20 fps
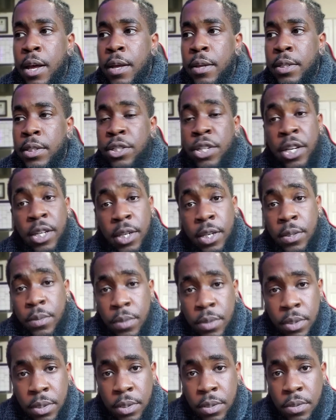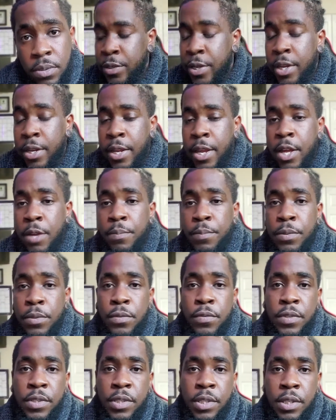check in with you, try to help you
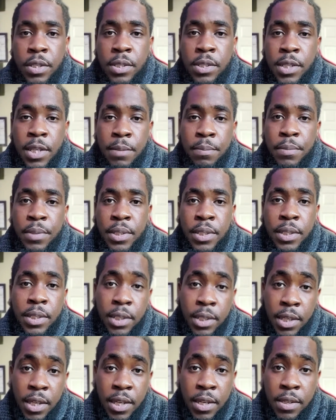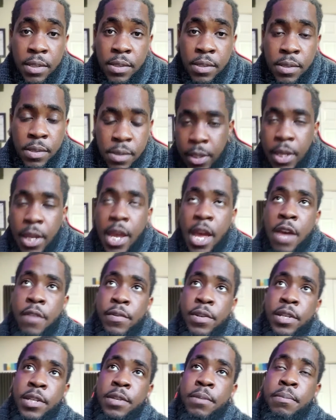facilitate booking gigs. They have
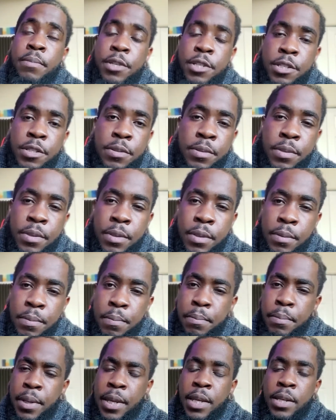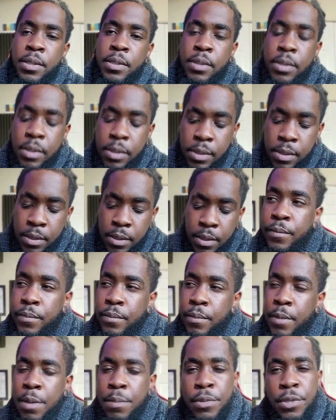a commission-based
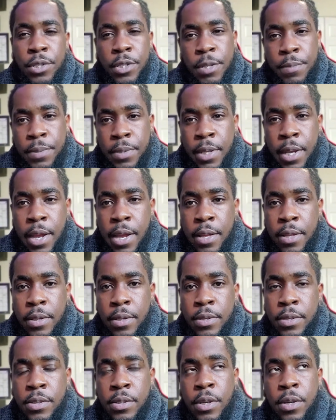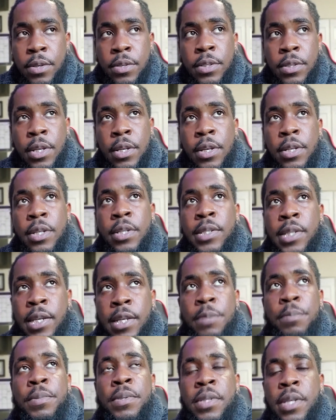membership style, so they're going to
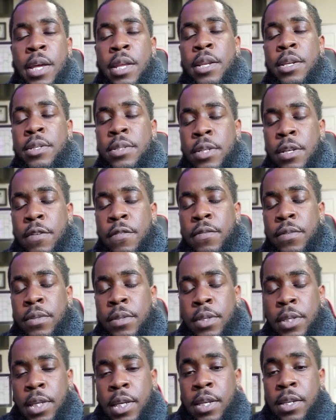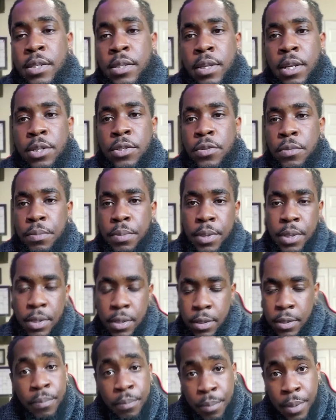take a percentage of the gigs that you book.
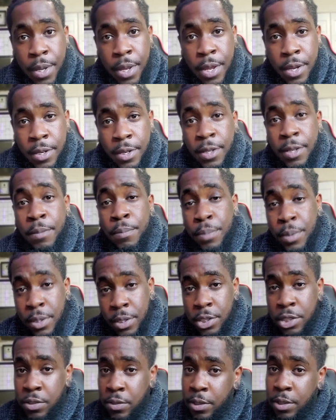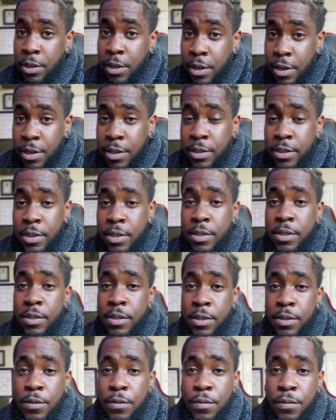But BookAStreetArtist is
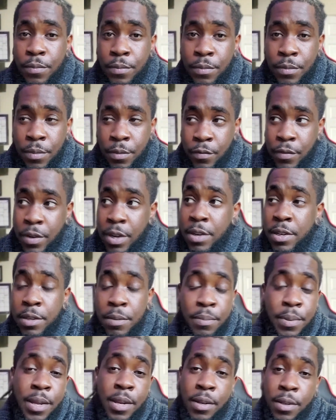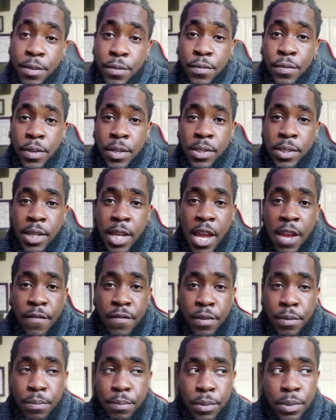still very competitive because they have
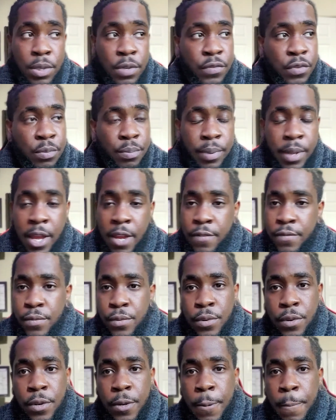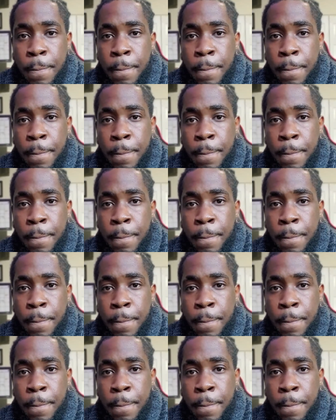a beautiful platform,